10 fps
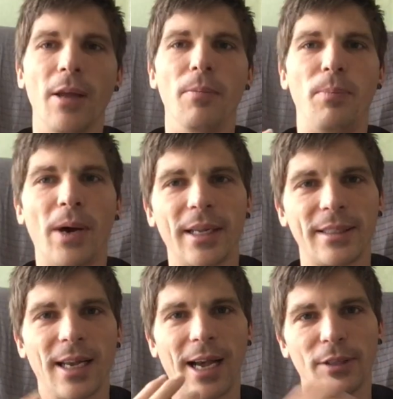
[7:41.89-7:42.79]

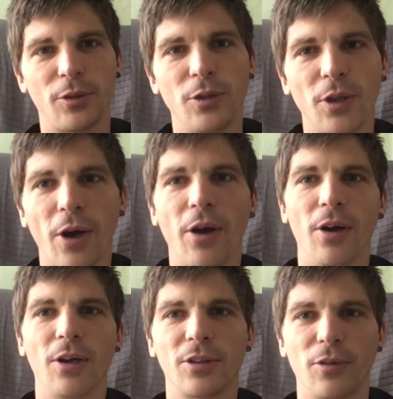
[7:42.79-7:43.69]
but I do know a
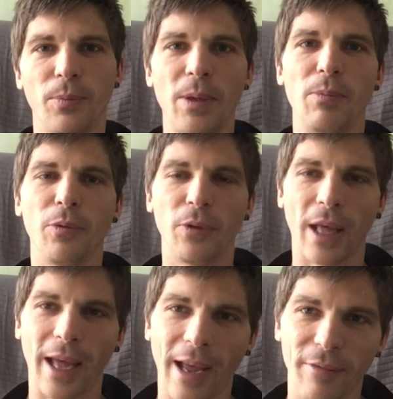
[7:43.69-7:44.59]
lot of people
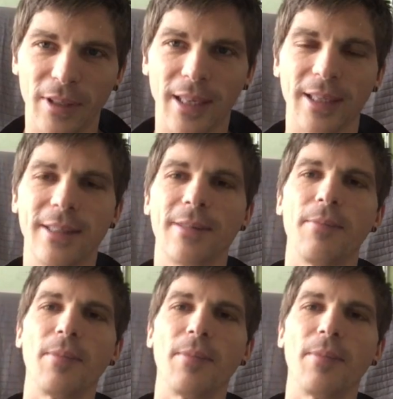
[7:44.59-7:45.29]
that have done it,